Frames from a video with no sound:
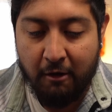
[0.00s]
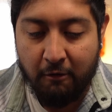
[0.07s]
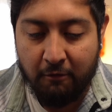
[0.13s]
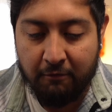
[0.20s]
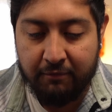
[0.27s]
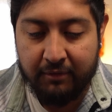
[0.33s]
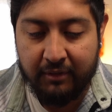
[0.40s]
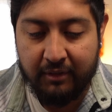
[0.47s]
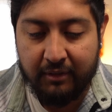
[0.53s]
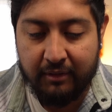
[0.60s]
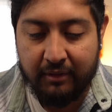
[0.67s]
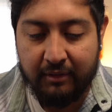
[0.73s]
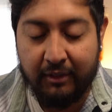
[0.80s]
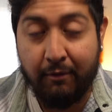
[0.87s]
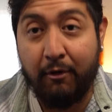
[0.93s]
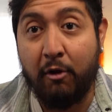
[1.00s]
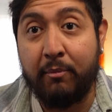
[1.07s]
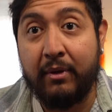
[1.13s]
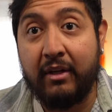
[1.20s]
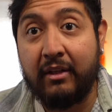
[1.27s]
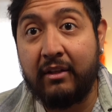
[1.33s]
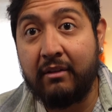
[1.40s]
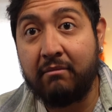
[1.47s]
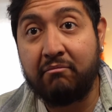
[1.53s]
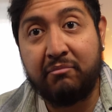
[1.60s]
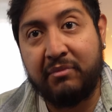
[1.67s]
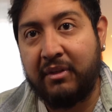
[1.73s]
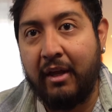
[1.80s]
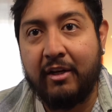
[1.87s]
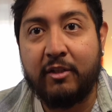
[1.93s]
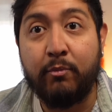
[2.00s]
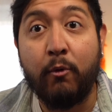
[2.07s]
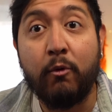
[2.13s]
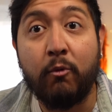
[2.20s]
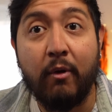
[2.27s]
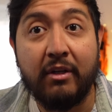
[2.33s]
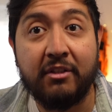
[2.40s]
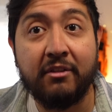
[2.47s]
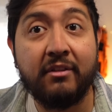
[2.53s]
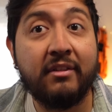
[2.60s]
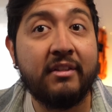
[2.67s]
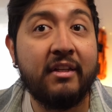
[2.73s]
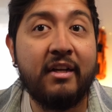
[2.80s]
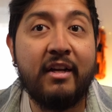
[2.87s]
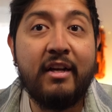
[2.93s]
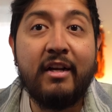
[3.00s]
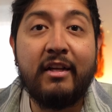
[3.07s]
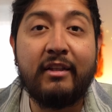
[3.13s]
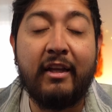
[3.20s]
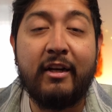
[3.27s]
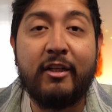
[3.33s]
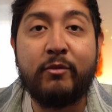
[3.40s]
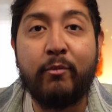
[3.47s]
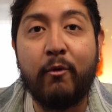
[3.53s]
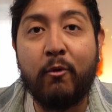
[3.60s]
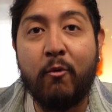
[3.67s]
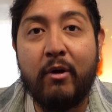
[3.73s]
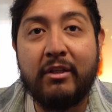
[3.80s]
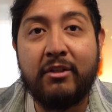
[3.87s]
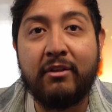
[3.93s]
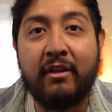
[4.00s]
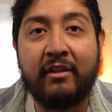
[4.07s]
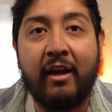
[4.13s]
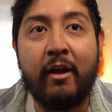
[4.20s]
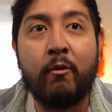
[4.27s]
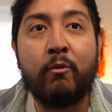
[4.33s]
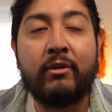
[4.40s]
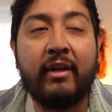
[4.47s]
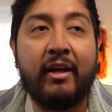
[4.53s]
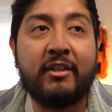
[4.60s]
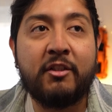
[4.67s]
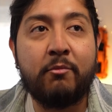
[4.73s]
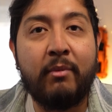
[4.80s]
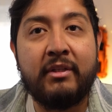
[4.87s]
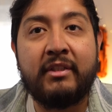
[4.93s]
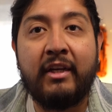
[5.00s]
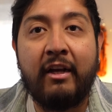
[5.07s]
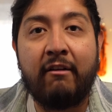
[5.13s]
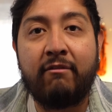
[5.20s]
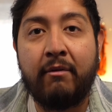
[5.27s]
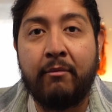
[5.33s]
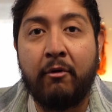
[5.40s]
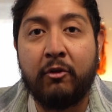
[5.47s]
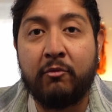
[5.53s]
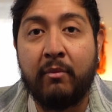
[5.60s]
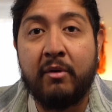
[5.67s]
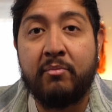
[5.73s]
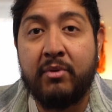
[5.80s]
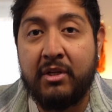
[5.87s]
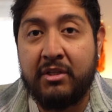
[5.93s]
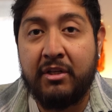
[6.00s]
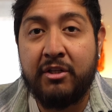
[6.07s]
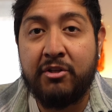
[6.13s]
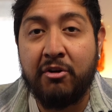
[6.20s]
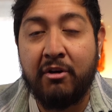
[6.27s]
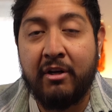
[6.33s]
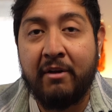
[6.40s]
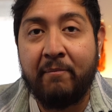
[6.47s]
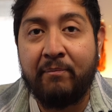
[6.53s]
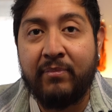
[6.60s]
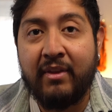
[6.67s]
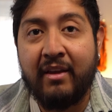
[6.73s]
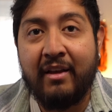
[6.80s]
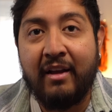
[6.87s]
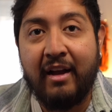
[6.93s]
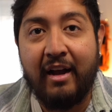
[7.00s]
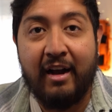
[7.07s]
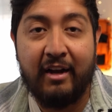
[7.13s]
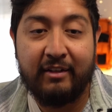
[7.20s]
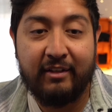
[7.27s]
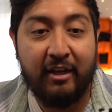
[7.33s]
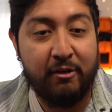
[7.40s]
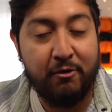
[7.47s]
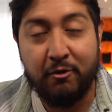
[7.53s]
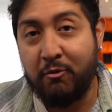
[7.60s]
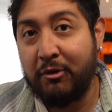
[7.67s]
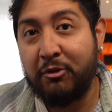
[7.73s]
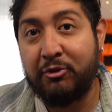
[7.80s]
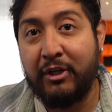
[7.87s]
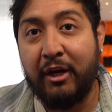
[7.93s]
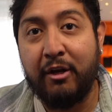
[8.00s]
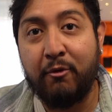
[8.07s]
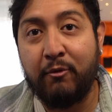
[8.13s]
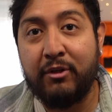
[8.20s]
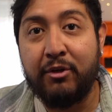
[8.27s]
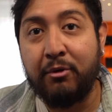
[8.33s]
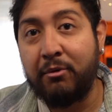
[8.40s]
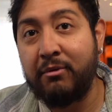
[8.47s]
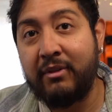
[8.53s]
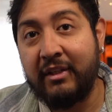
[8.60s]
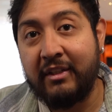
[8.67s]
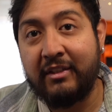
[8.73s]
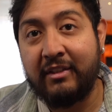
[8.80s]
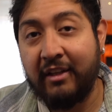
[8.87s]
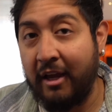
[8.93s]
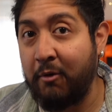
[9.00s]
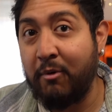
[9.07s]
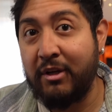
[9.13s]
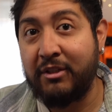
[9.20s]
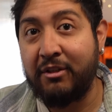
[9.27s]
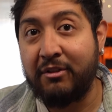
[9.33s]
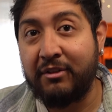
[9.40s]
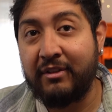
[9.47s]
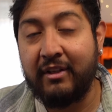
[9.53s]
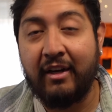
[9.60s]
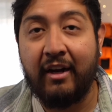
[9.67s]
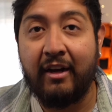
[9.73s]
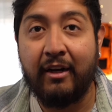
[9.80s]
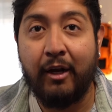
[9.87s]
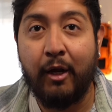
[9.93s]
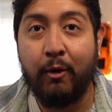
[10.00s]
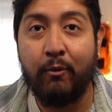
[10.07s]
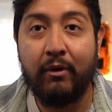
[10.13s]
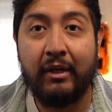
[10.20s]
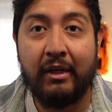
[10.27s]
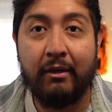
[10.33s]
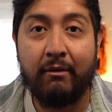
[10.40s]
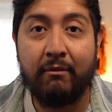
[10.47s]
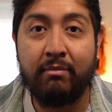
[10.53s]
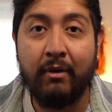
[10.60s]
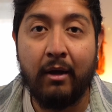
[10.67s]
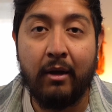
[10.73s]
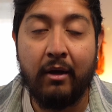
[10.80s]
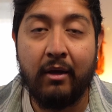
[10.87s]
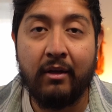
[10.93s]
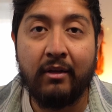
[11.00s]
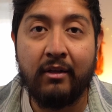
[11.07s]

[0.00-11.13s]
of developing 10 small questions that I would ask myself about my PhD journey. And I just want to share with you these 10 questions. And I will give a